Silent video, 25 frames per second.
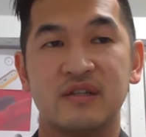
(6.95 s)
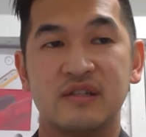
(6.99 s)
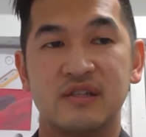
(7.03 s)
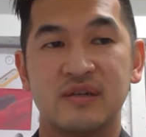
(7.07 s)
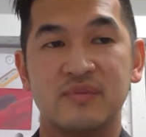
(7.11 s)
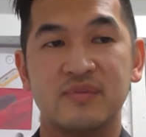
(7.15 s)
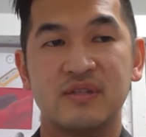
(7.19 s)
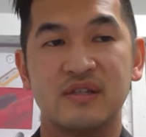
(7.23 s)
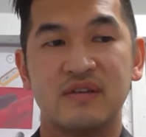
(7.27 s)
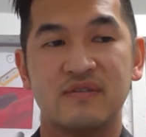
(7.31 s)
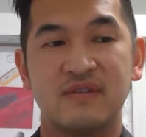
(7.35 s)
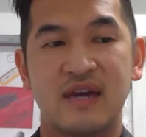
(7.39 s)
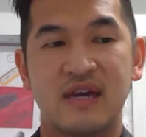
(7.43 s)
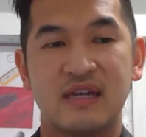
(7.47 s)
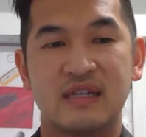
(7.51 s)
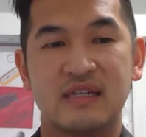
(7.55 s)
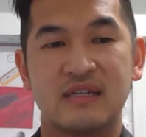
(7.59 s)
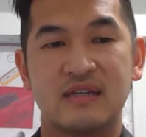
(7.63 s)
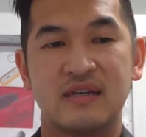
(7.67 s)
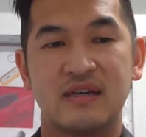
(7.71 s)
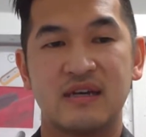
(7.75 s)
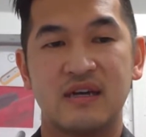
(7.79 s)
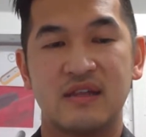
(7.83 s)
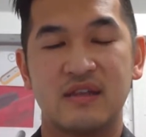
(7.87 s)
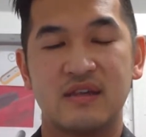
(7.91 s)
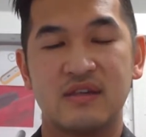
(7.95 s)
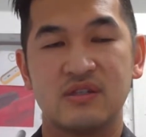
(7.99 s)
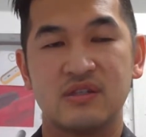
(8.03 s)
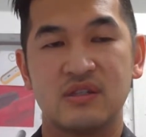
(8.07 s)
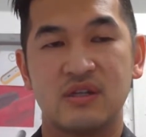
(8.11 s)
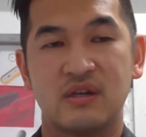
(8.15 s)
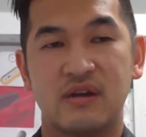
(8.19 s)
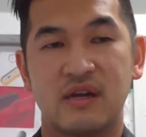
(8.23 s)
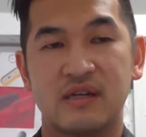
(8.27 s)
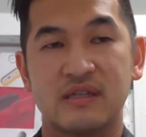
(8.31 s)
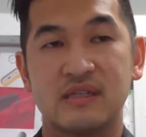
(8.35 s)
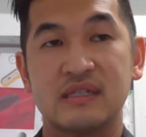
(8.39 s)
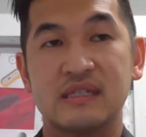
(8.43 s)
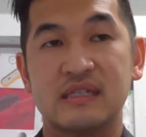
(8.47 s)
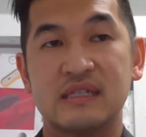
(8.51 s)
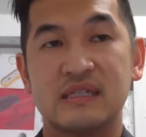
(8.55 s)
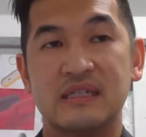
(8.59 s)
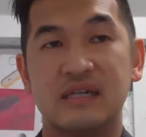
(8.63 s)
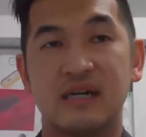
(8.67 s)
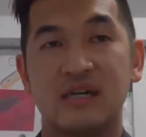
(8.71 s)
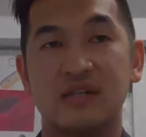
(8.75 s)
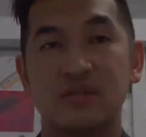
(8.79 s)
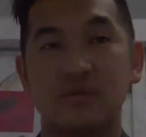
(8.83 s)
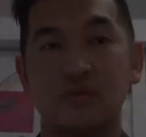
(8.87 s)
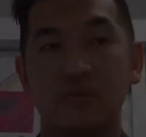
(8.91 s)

glimpse of that uh, this year at CES.